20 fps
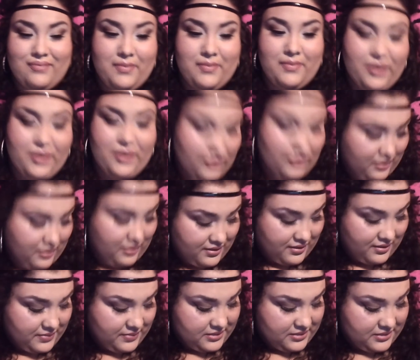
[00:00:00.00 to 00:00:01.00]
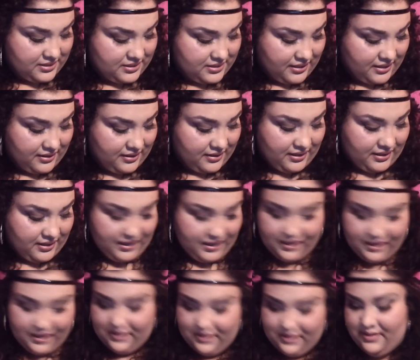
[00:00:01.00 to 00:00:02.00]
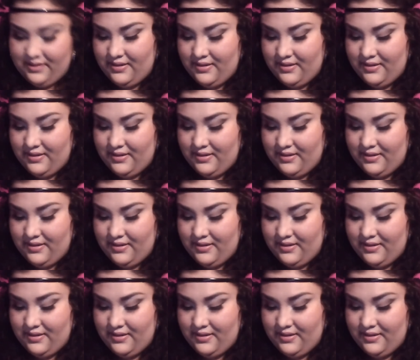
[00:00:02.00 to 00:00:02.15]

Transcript: mineral lipstick thingy.